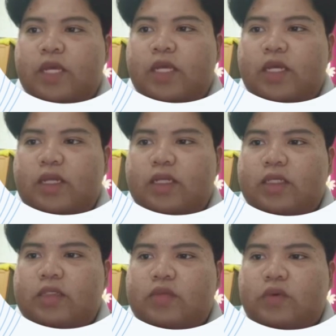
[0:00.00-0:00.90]
It
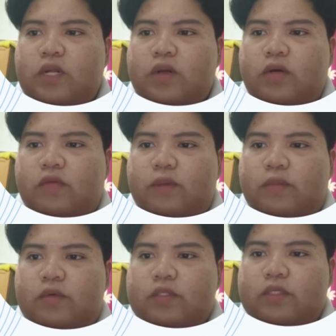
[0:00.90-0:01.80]
is one of the
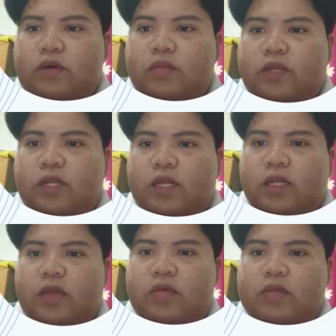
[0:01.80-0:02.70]
most commonly
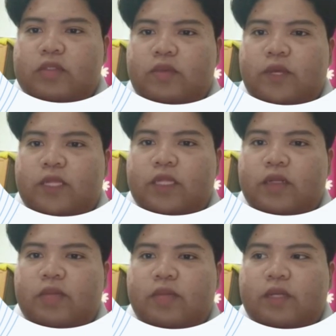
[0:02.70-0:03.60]
used
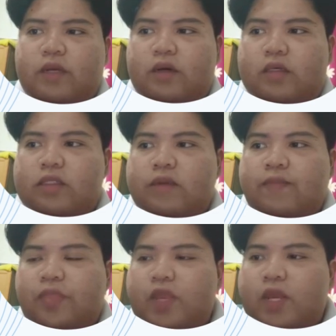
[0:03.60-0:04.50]
method because
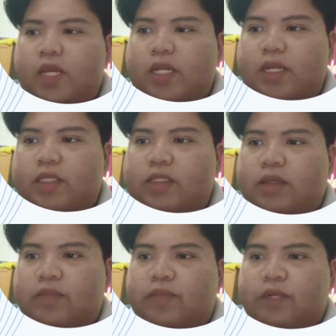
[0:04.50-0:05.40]
it is
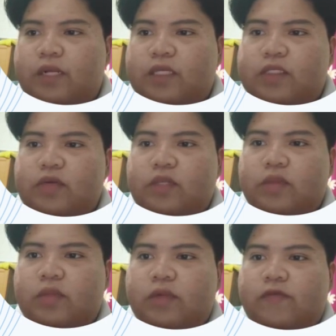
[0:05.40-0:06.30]
simple and
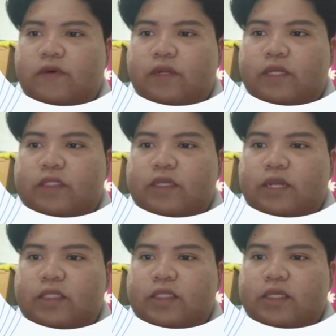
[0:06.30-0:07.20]
suitable for
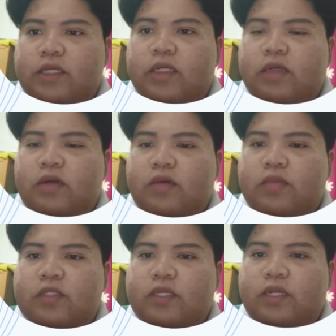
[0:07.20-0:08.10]
residential,
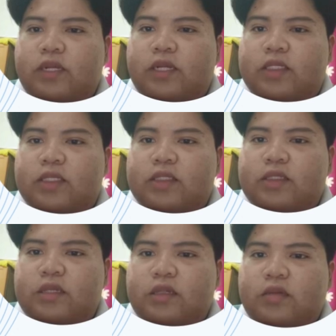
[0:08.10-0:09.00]
commercial, and
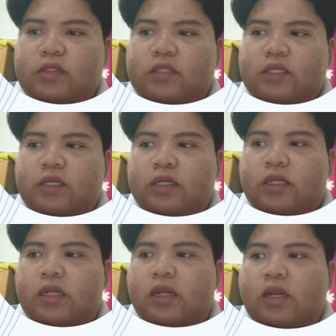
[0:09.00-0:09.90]

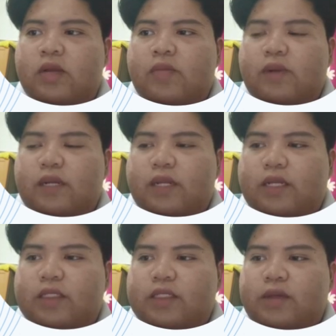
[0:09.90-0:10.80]
institutional
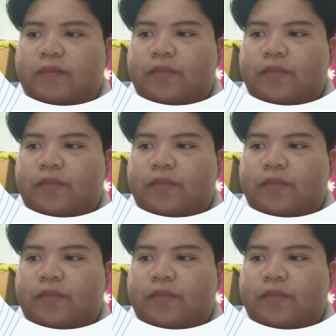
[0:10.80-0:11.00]
buildings.